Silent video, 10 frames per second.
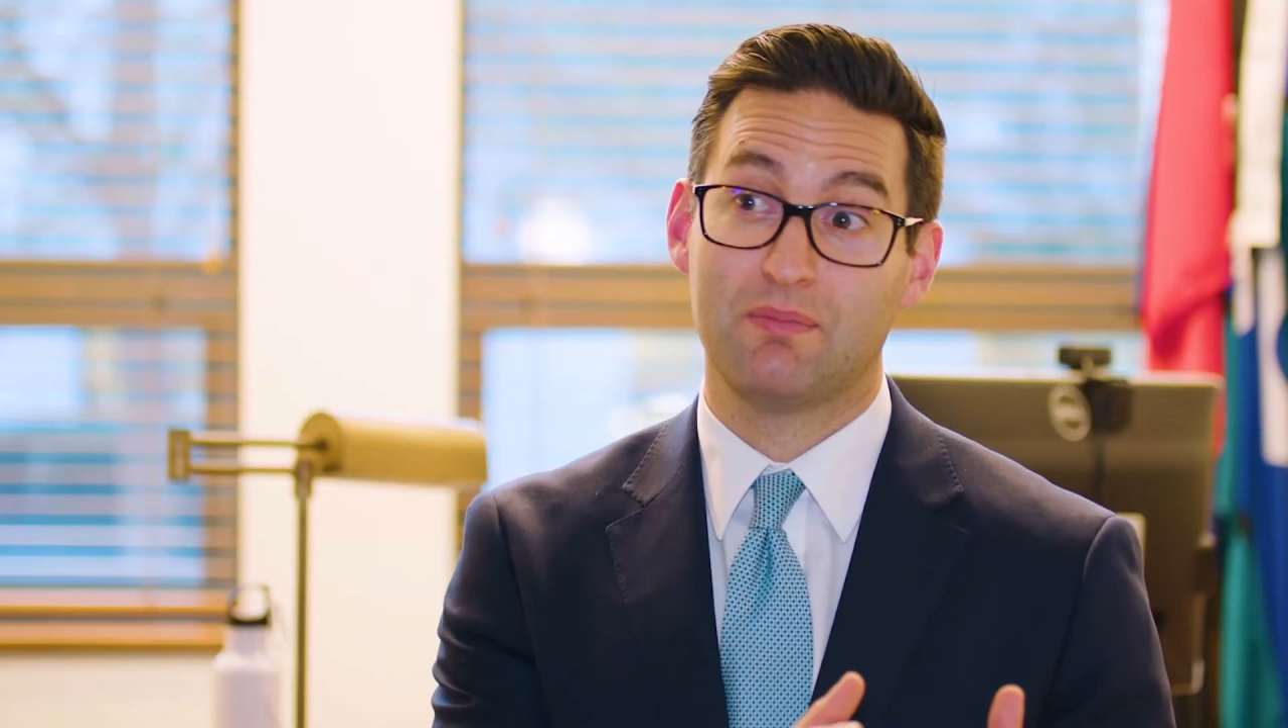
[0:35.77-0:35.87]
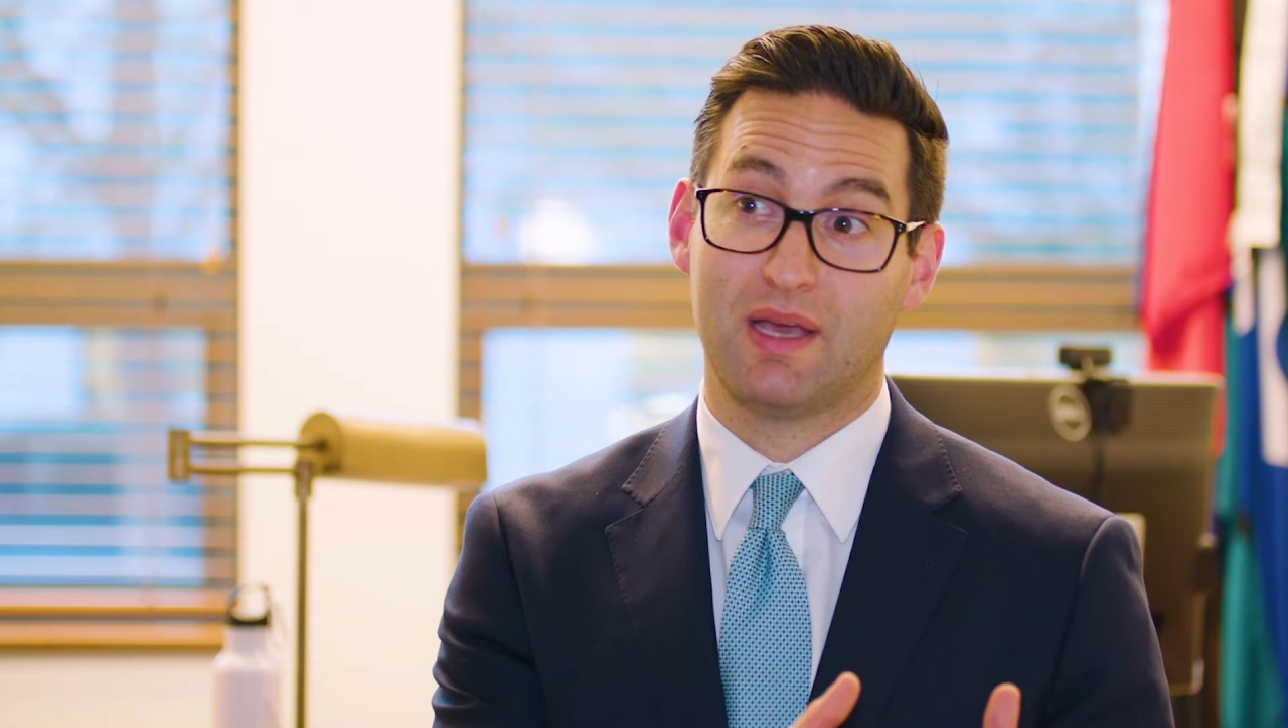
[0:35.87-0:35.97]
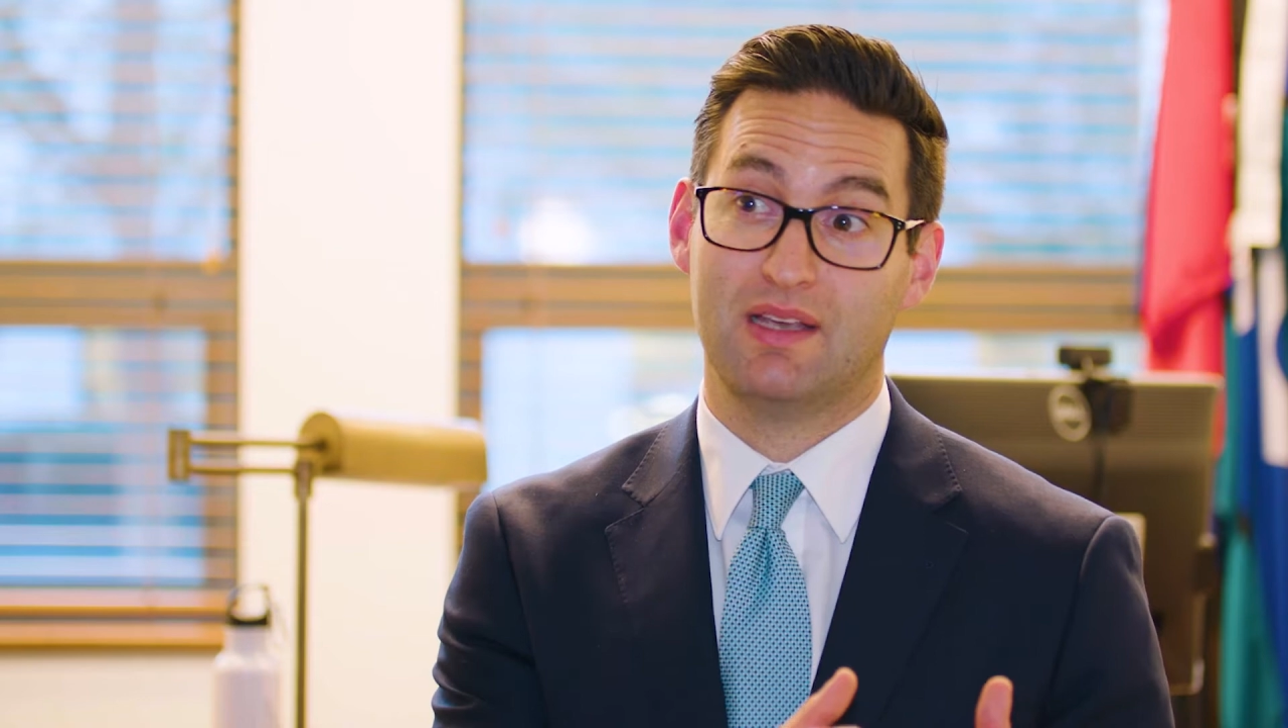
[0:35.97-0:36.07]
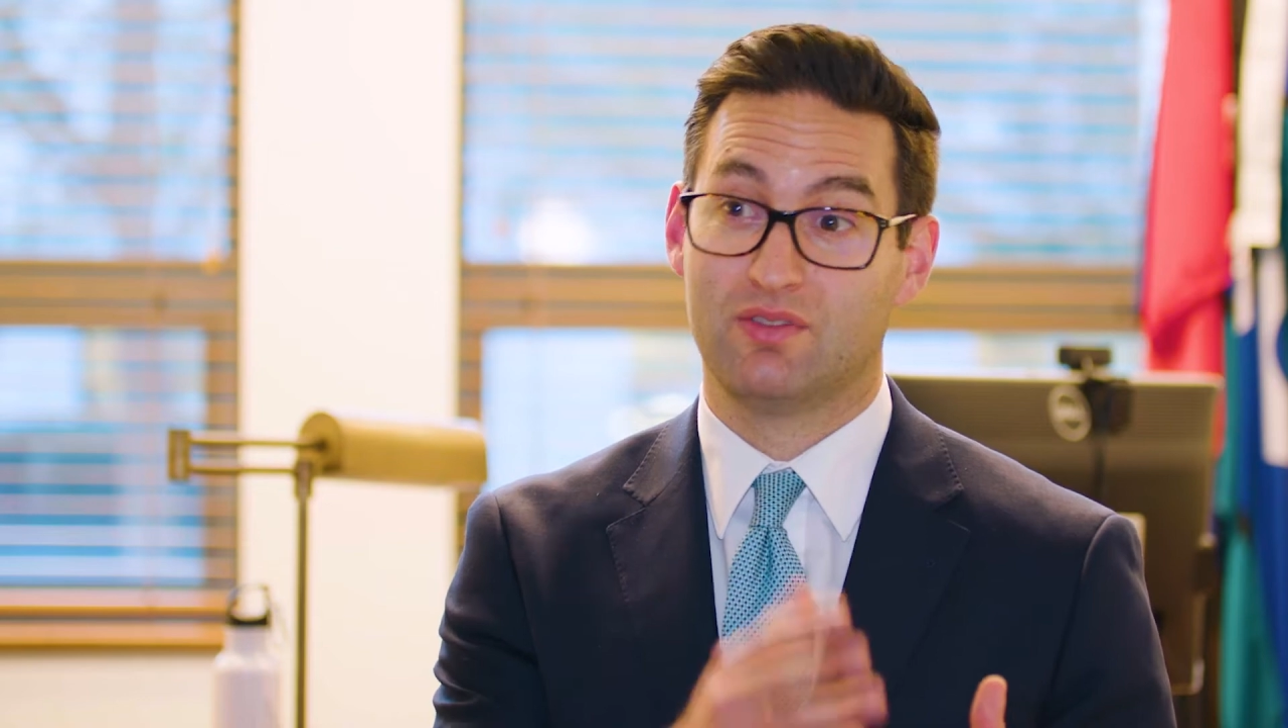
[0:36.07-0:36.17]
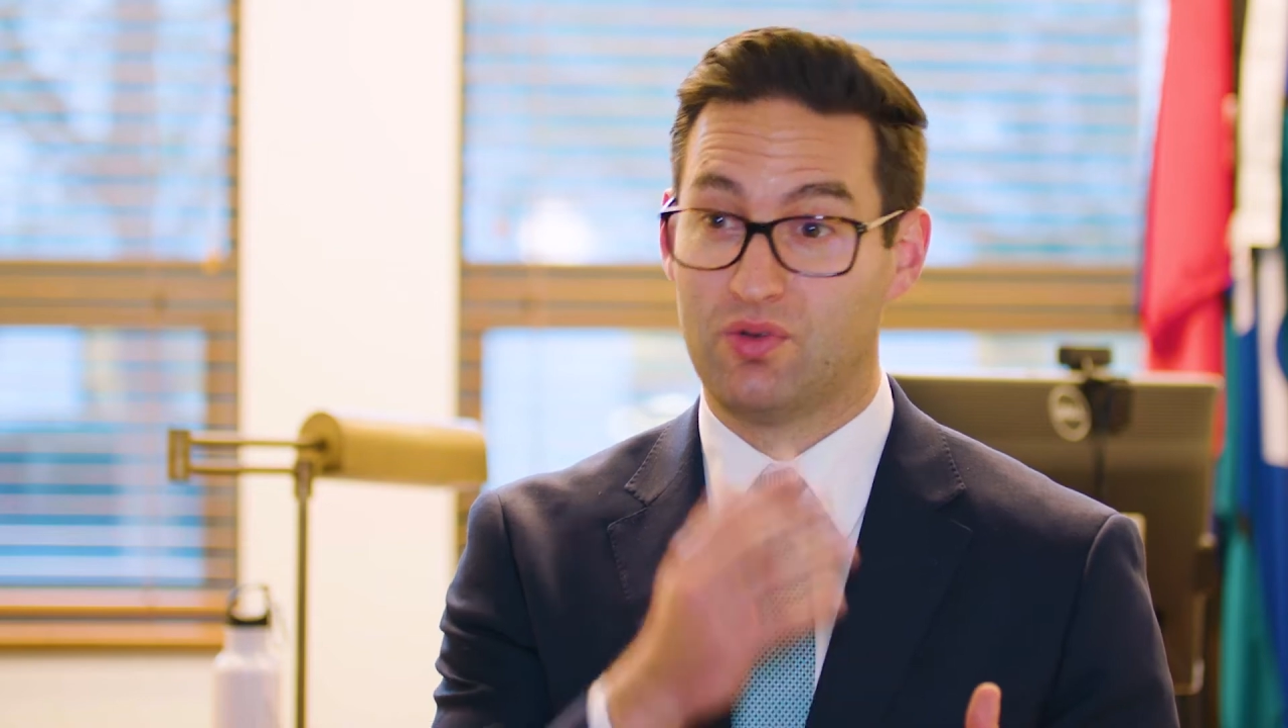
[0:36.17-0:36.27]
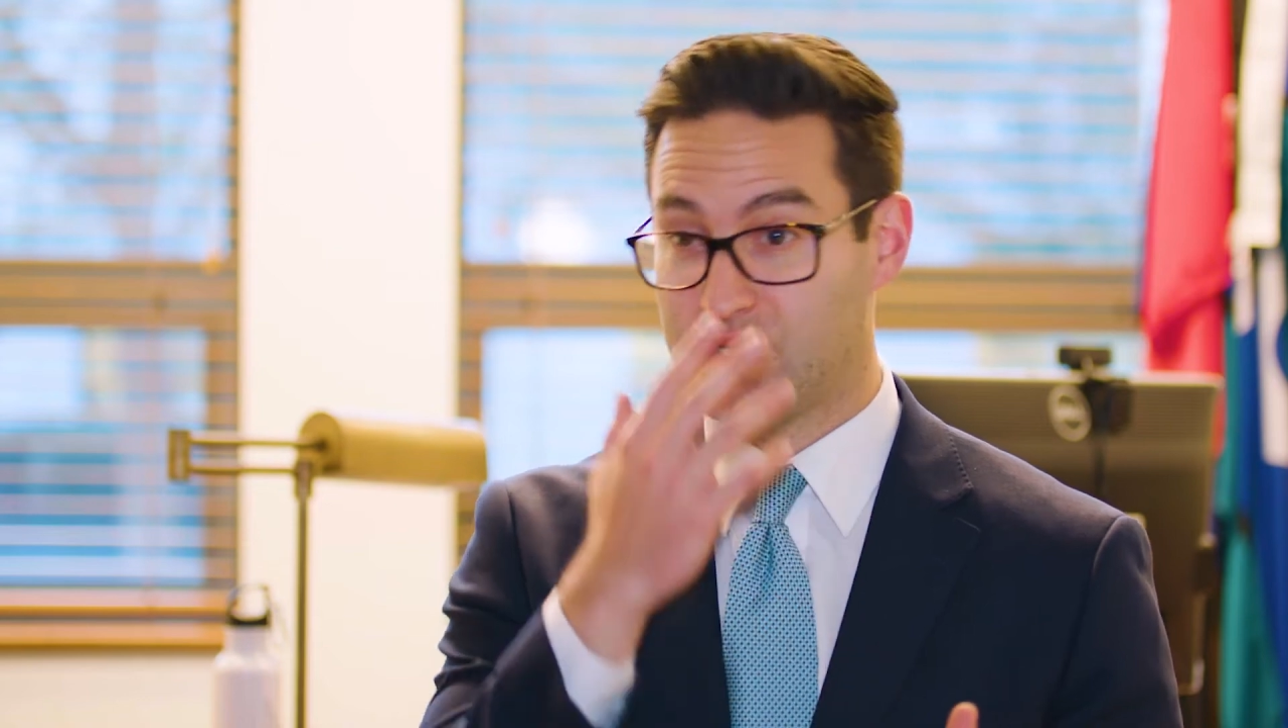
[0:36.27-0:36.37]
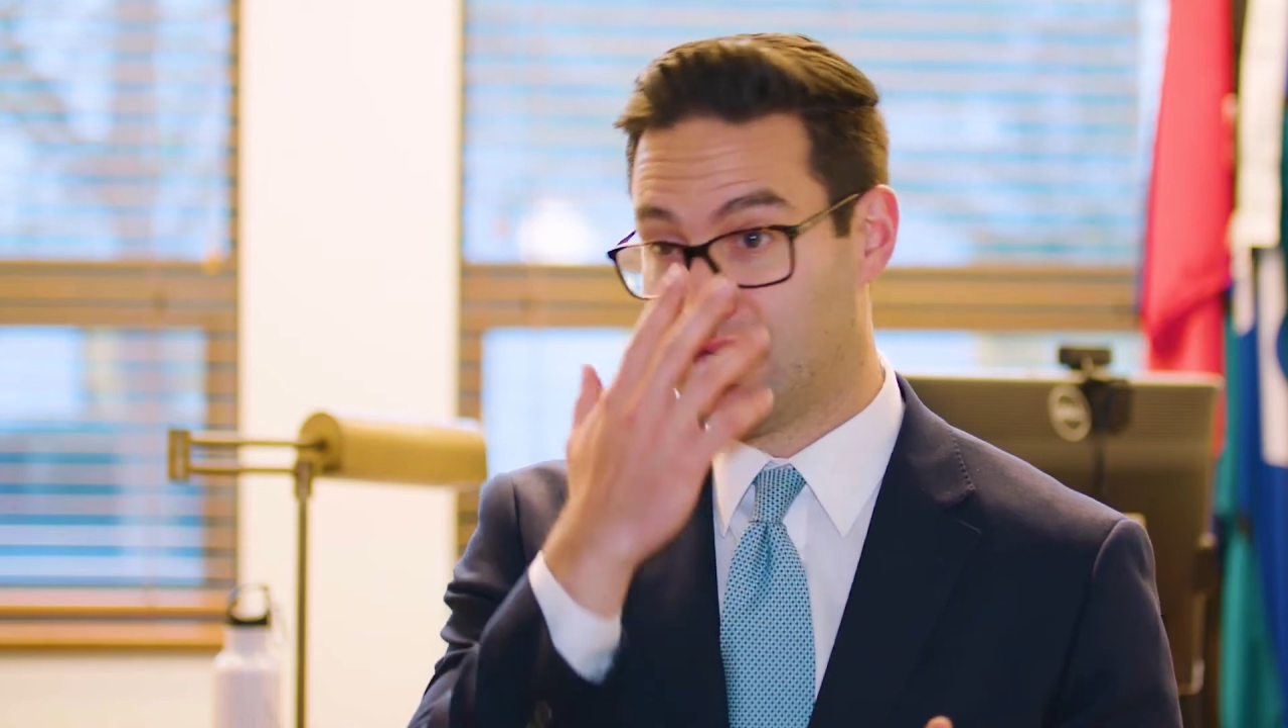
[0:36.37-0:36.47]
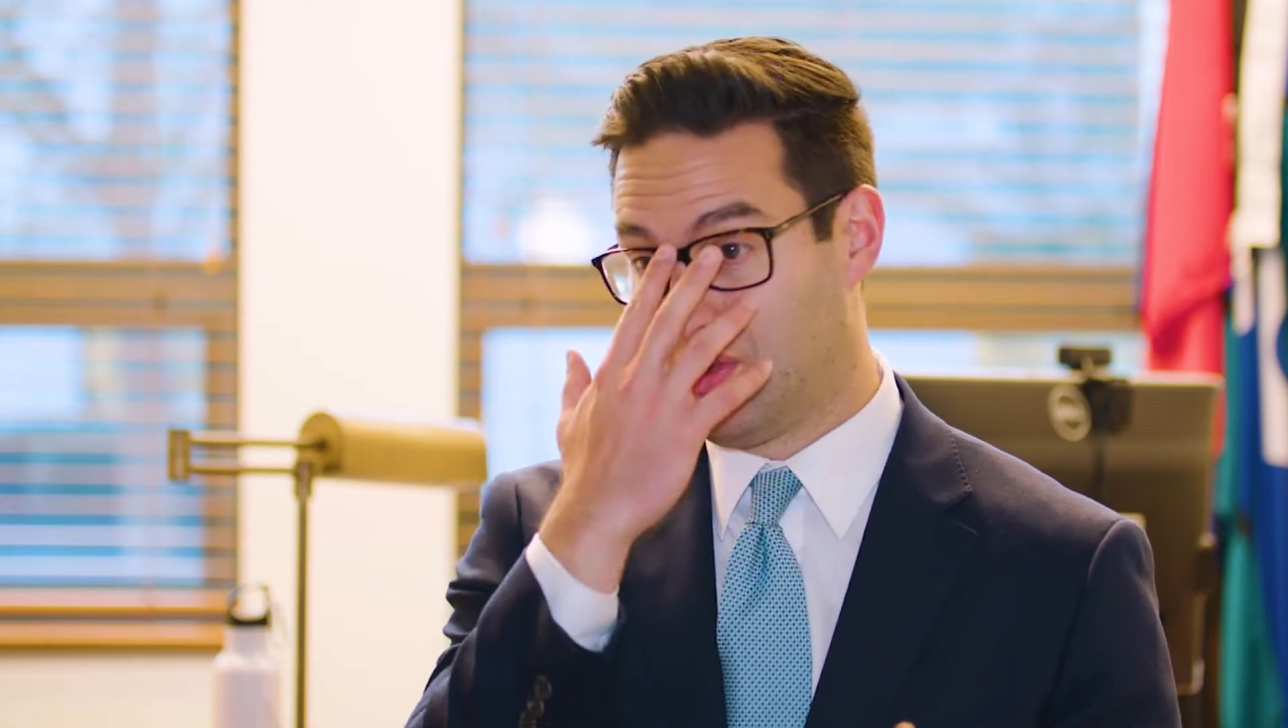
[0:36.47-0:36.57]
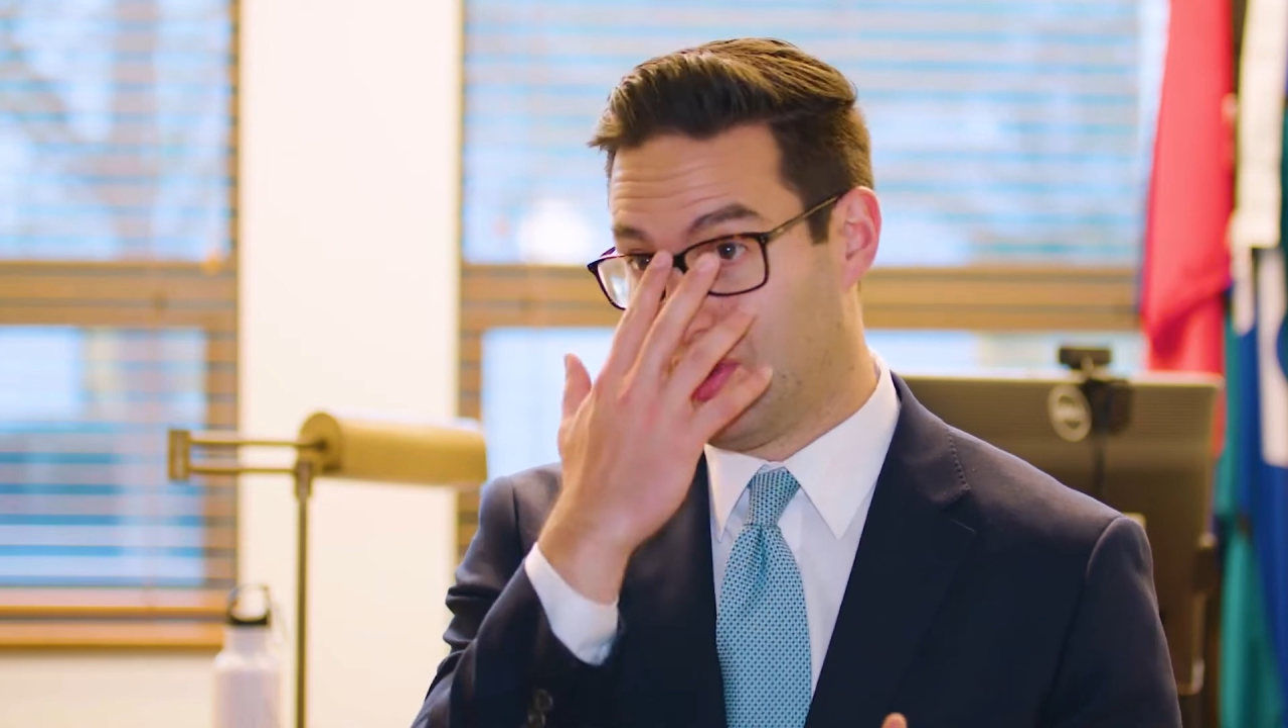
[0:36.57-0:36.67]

piece also,